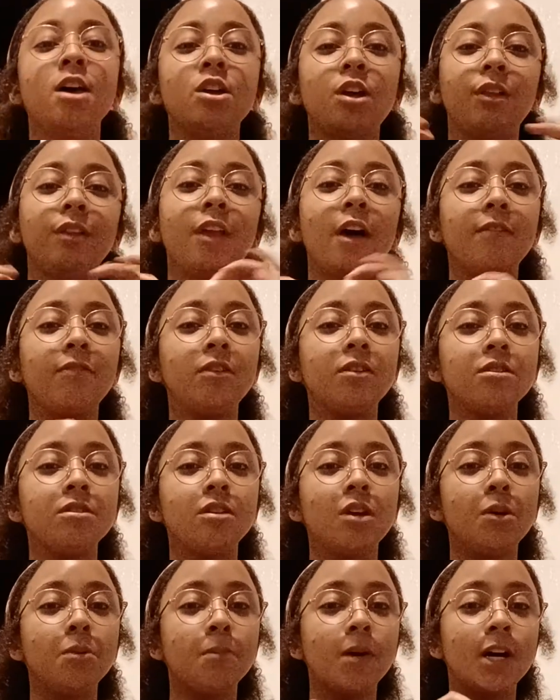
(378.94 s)
Love her
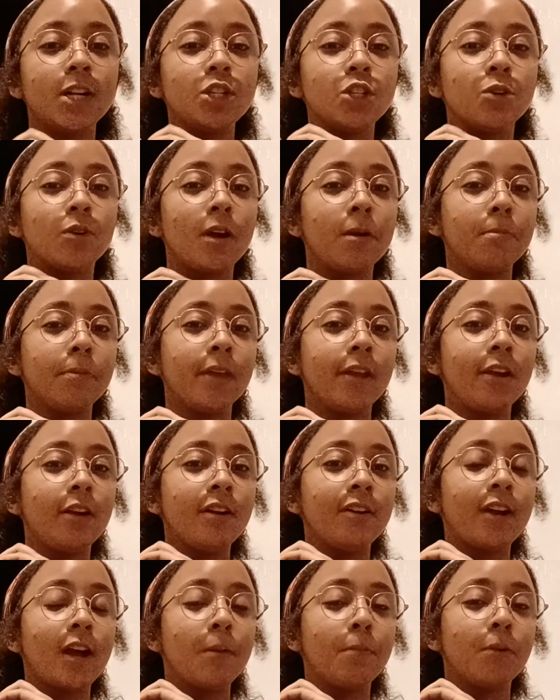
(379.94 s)
so much. Great player,
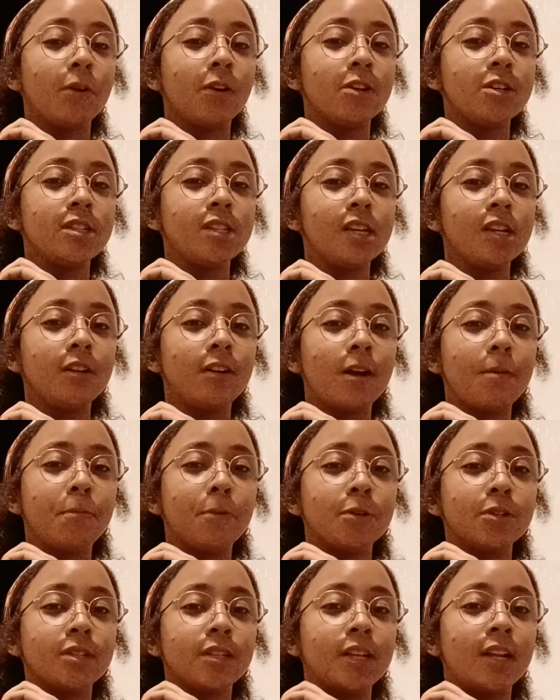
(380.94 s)
great person, great
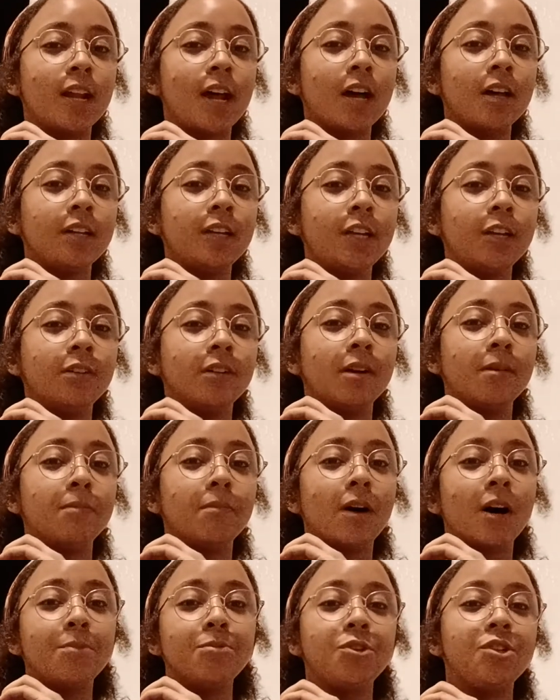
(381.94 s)
personality, great
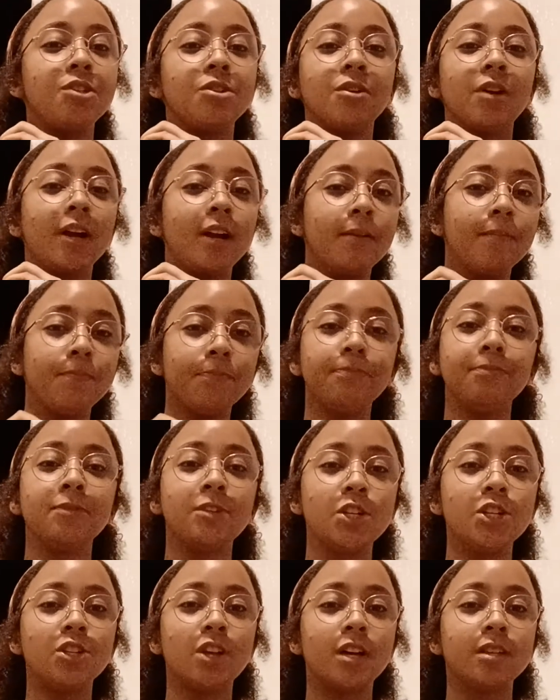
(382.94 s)
mom. She's great.
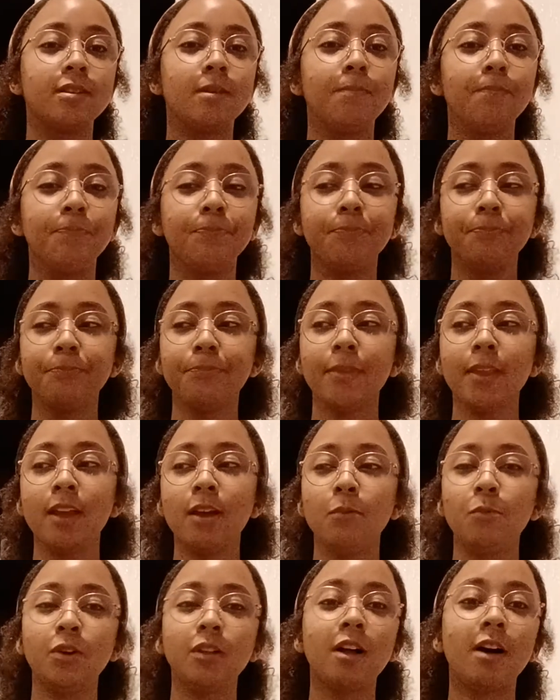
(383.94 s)
She's awesome.
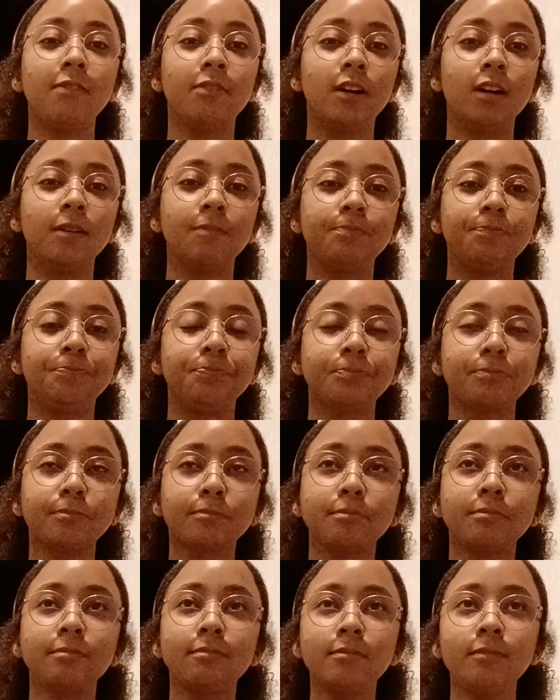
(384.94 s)
We love her.
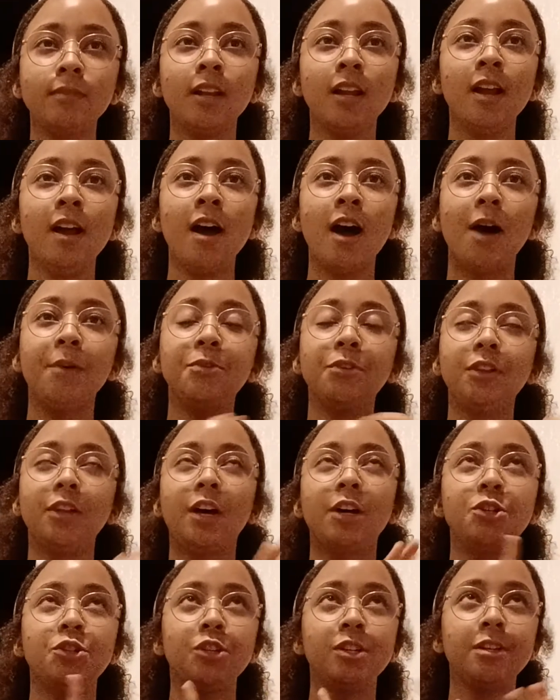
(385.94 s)
I'm doing the
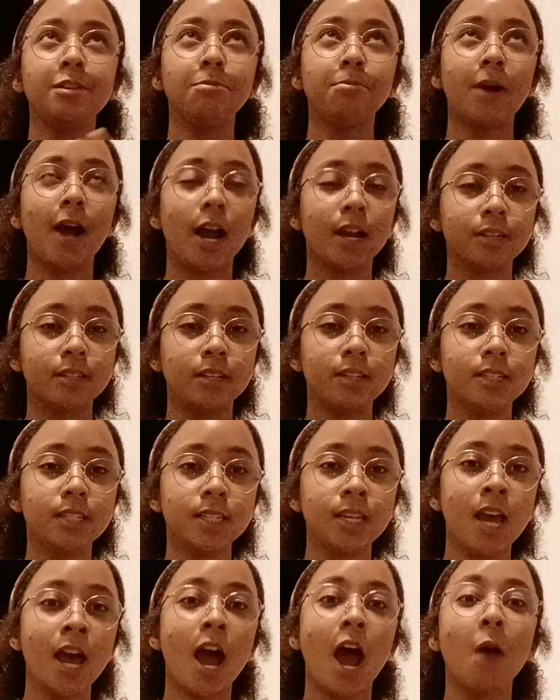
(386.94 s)
100 Days of Practice.
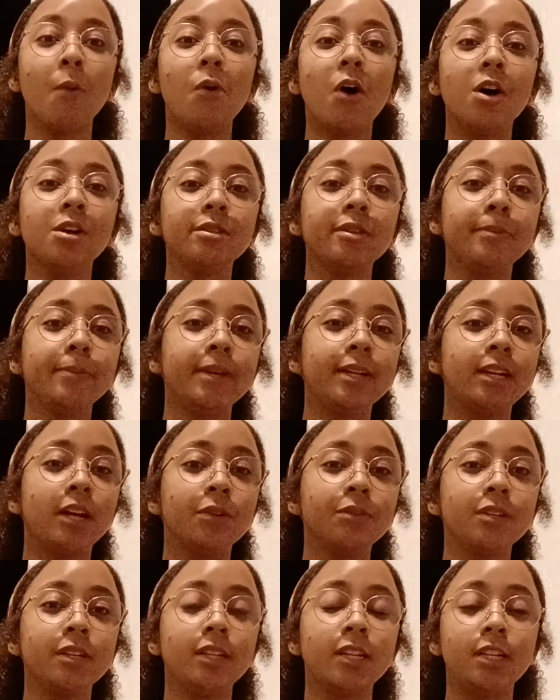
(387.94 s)
I will also be
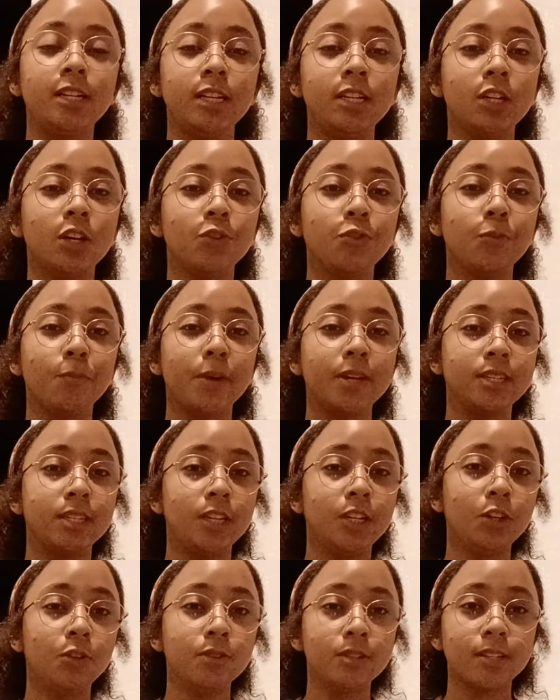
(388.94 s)
announcing the details of my
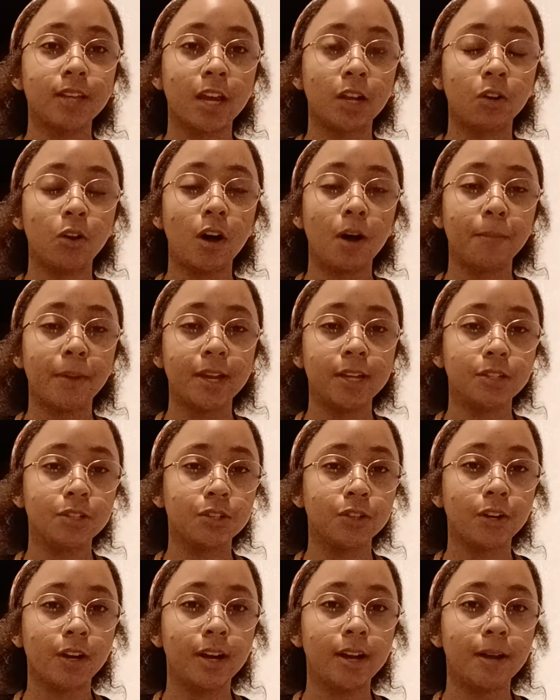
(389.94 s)
senior recital on my
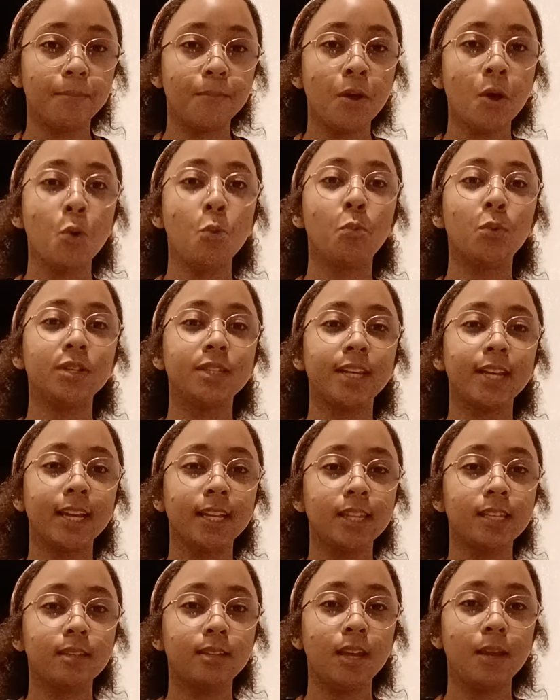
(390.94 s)
Instagram once I get
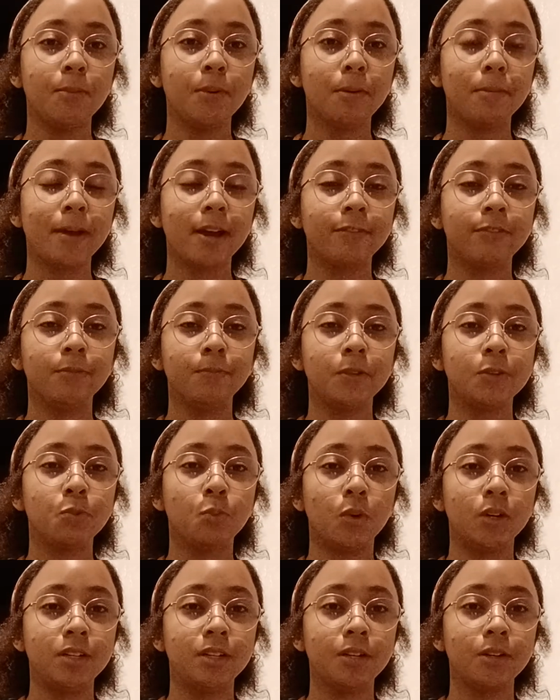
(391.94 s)
this email back from this
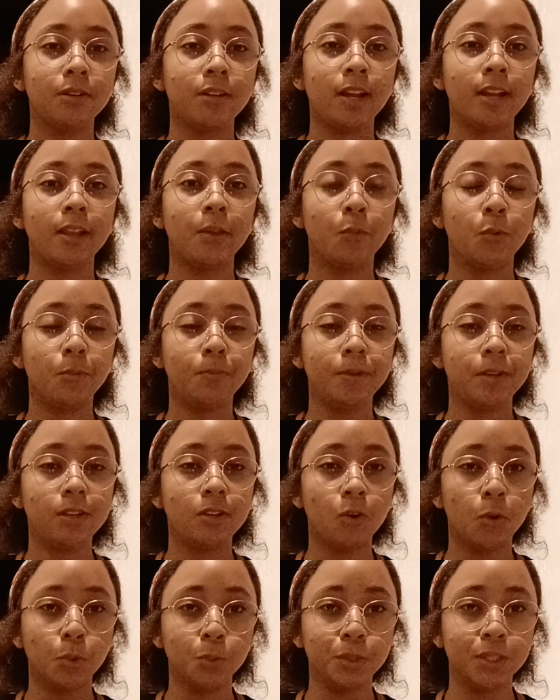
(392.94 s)
one dude, and then we'll be
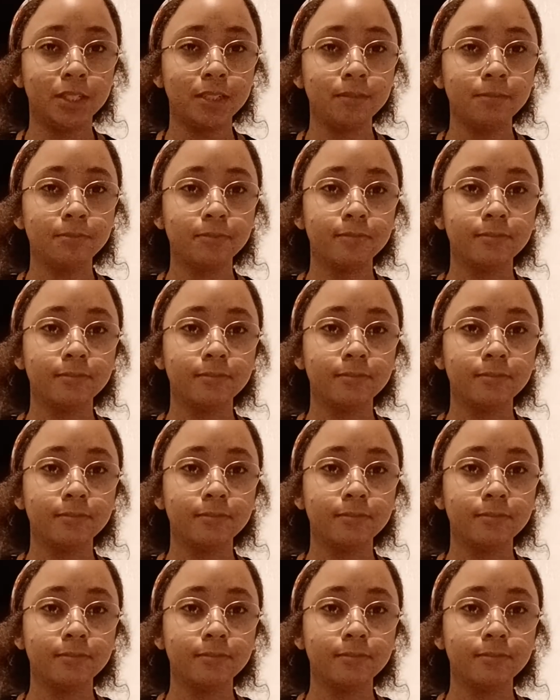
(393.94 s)
golden.